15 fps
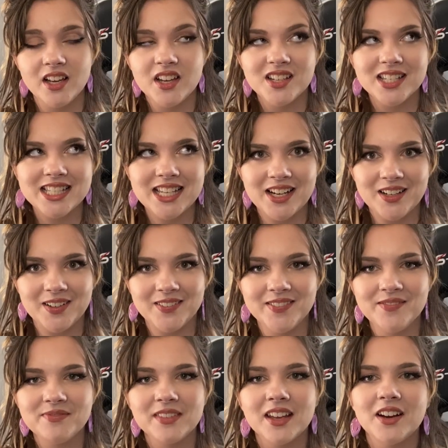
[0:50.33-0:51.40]
So
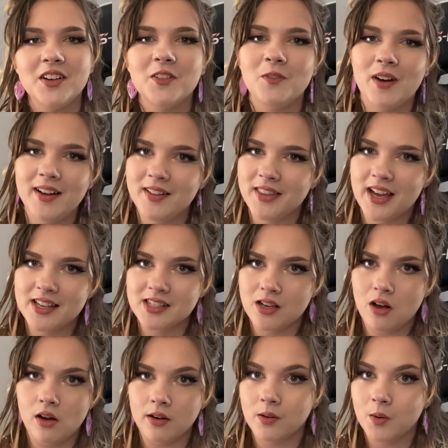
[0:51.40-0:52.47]
while that's
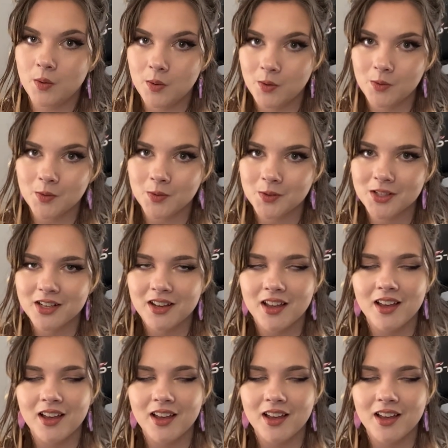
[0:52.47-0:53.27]
on hold,